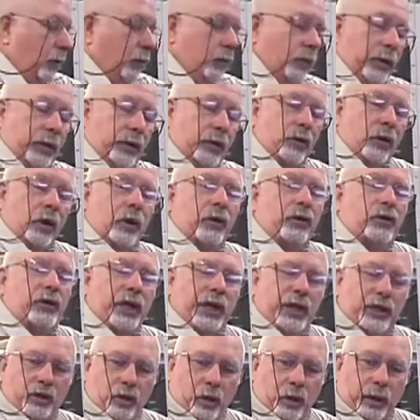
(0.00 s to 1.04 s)
When you go to
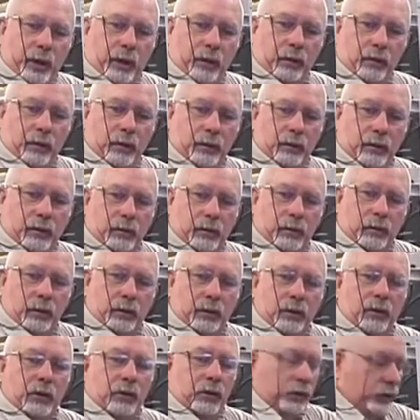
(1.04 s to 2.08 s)
change oil,
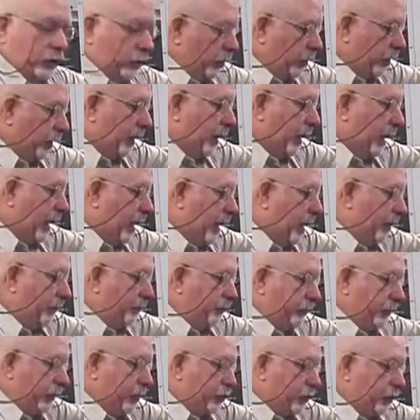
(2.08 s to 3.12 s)
turn it on,
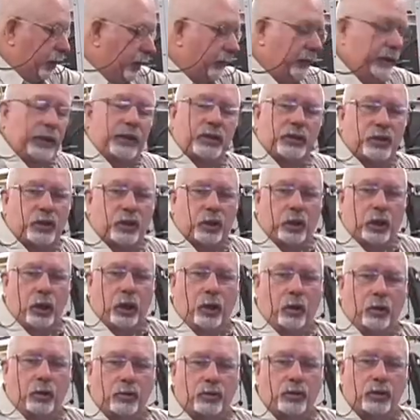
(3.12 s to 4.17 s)
be sure everything's
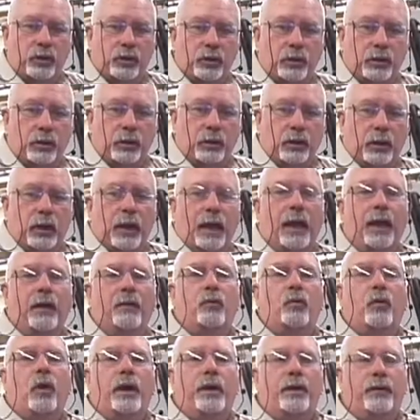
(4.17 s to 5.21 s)
closed,
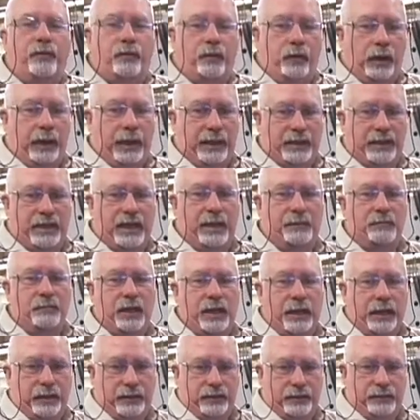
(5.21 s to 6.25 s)
and run it for like 10
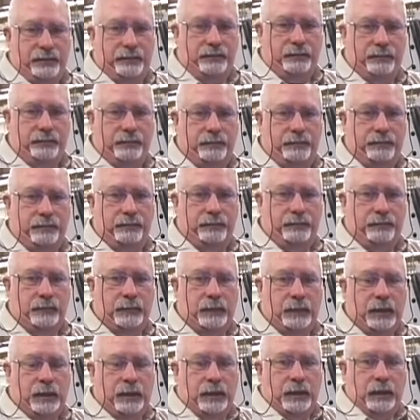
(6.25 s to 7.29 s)
minutes.
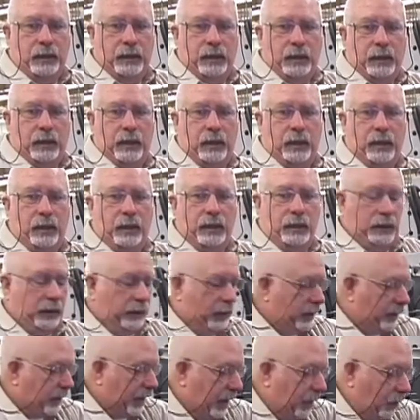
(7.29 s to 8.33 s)
All right,
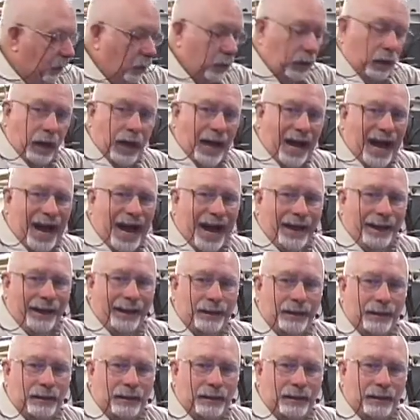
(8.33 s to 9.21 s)
get that oil hot.